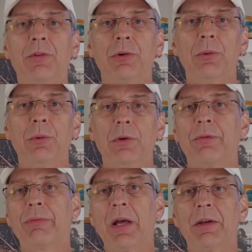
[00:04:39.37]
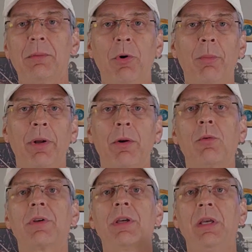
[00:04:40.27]
It's flexible, but
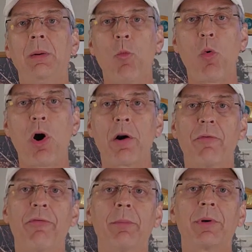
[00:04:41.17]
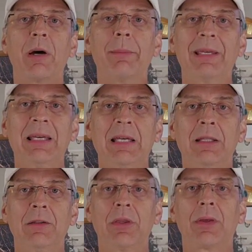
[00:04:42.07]
it'll keep water from coming
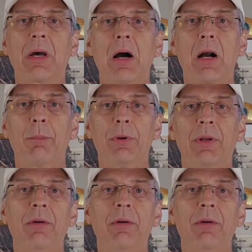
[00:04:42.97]
into the cockpit.